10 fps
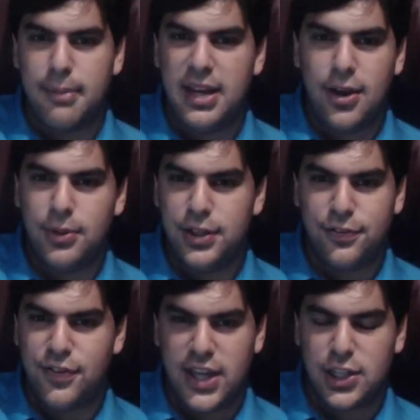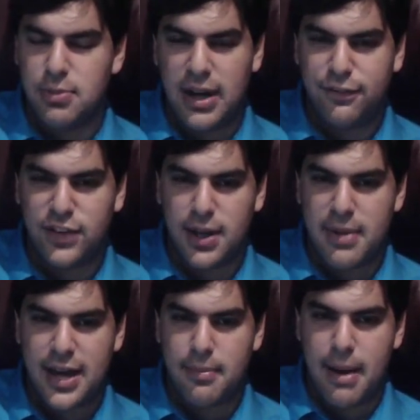me know what you think. You might think I'm
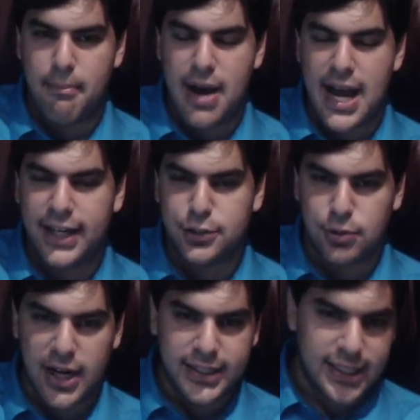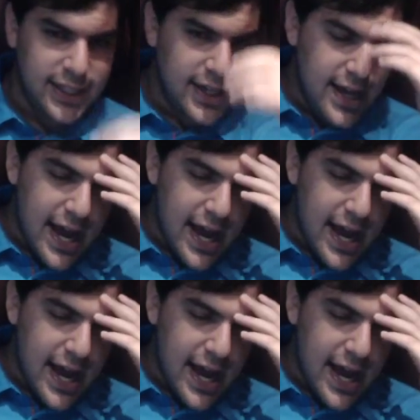out of my mind crazy.